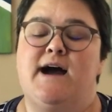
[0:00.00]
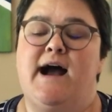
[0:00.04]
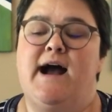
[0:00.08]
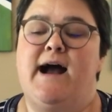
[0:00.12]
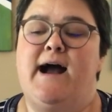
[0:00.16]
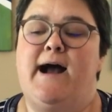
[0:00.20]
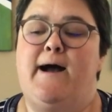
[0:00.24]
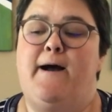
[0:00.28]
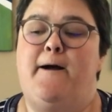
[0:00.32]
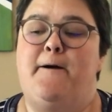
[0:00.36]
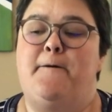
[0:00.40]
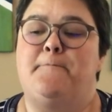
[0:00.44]

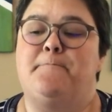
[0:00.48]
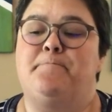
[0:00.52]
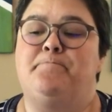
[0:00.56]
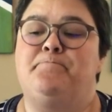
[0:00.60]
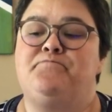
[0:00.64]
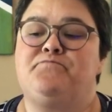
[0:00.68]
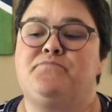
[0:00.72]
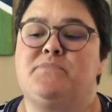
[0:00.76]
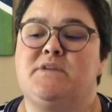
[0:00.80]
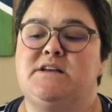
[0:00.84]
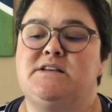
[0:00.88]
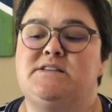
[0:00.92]

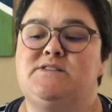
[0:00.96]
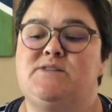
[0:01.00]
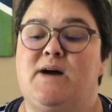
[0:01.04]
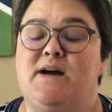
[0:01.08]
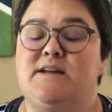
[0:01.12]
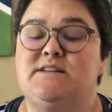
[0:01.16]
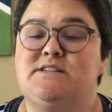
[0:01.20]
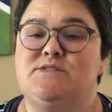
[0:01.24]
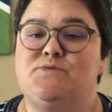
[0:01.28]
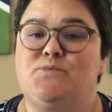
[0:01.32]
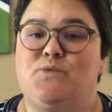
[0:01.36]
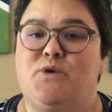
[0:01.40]
So
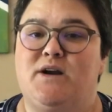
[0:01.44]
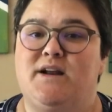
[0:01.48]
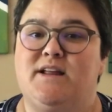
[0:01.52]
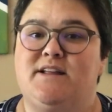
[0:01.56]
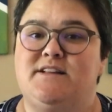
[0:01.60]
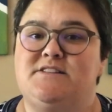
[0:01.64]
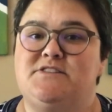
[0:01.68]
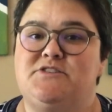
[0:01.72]
I just wanted